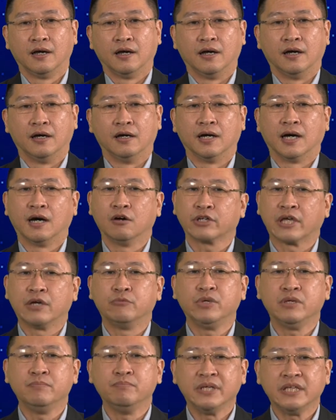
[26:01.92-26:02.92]
How can
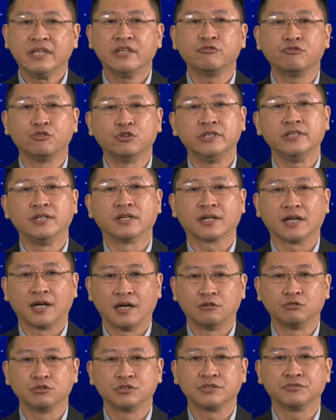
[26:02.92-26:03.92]
we meaningfully
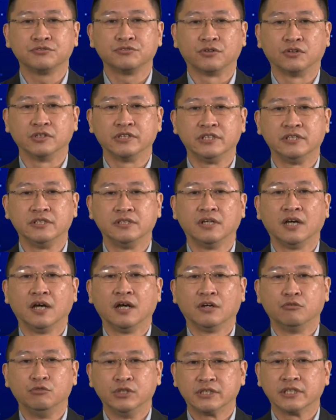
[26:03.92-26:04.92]
account for the
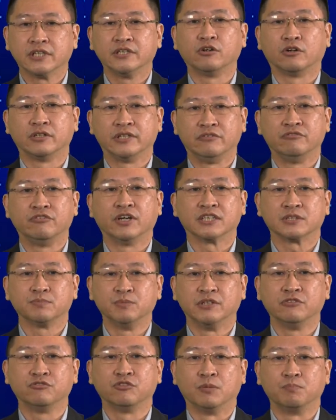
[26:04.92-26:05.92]
return on
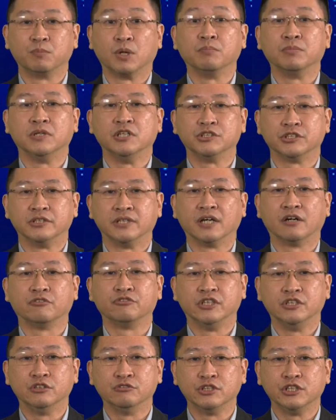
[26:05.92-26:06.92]
investment for population health
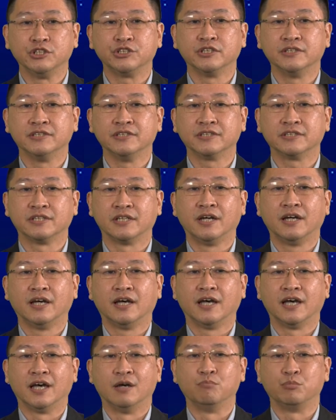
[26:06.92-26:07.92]
innovations
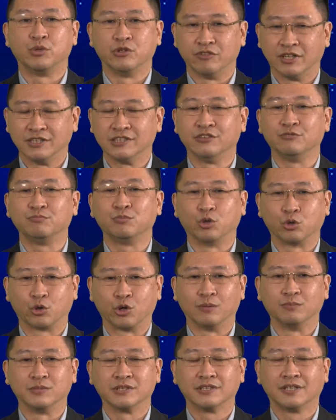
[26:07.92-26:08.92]
and preventive
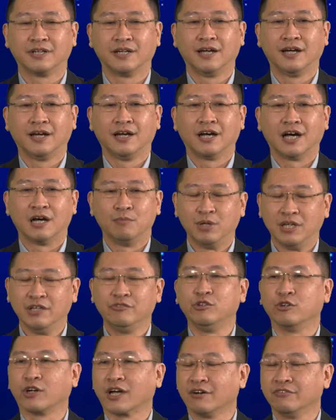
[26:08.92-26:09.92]
programs? I
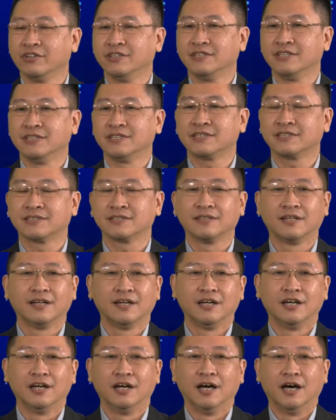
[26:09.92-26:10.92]
believe you covered this
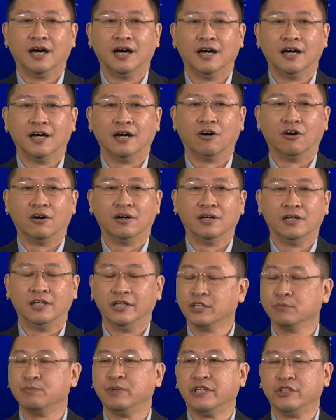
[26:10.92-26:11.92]
a
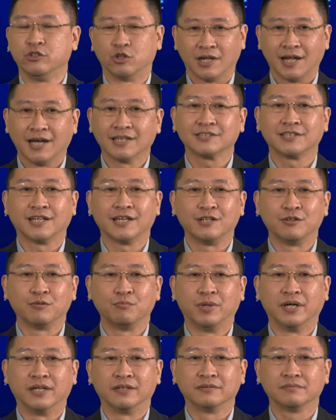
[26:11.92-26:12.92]
little bit in your last slide,
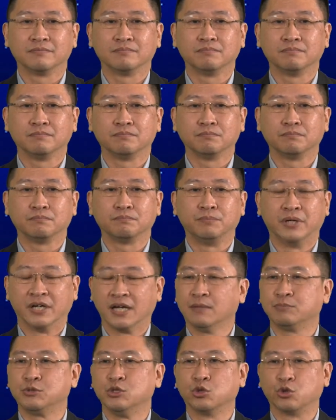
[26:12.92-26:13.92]
but
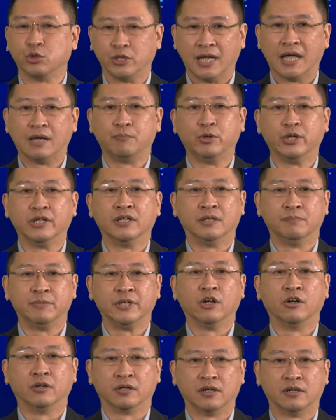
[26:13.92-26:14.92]
perhaps you could elaborate a
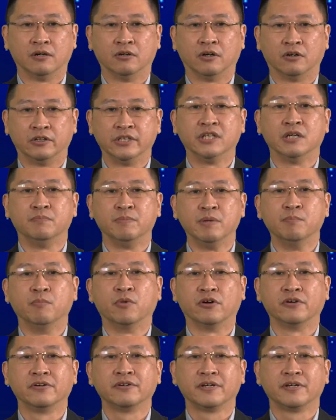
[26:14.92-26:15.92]
bit on it a bit more.